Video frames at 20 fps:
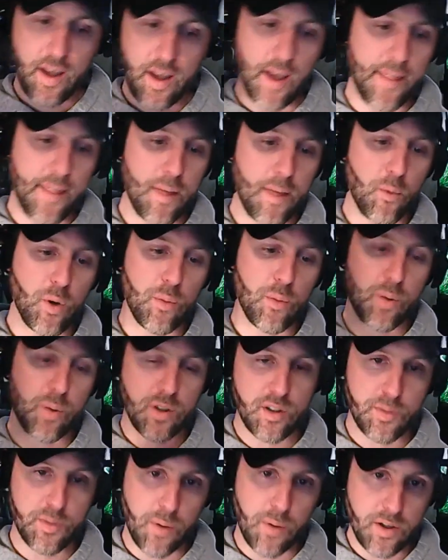And then when you put
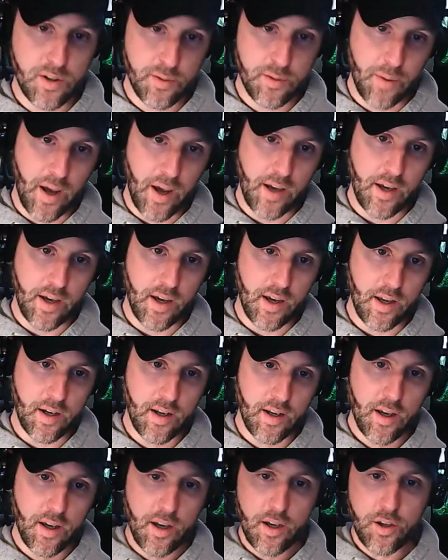the sponges back in,
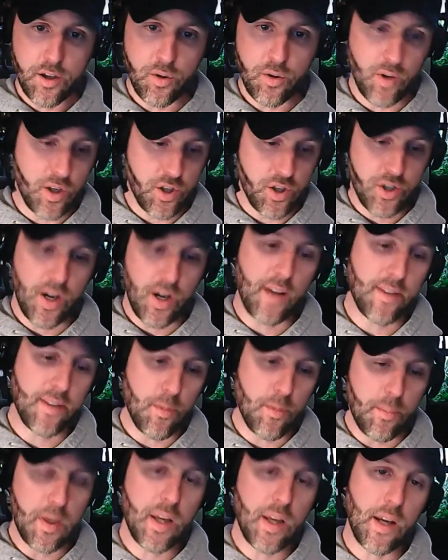you can shake the
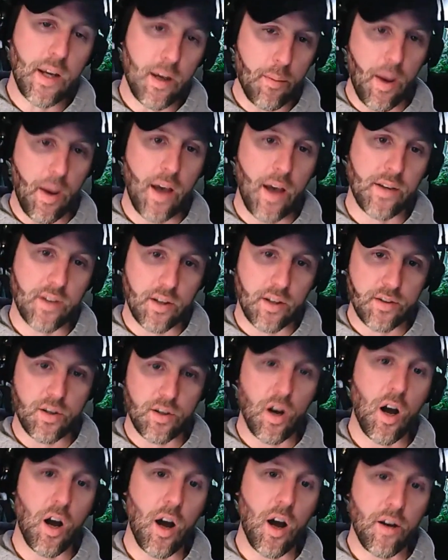media baskets
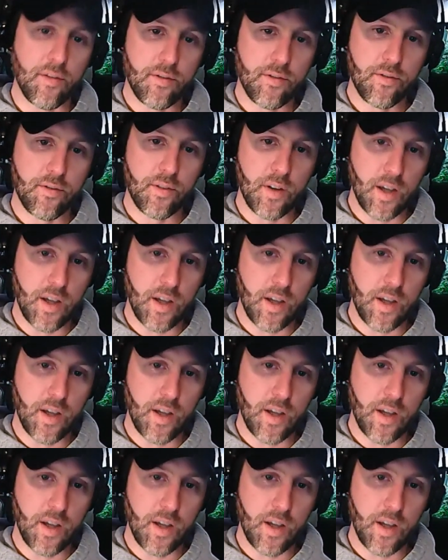off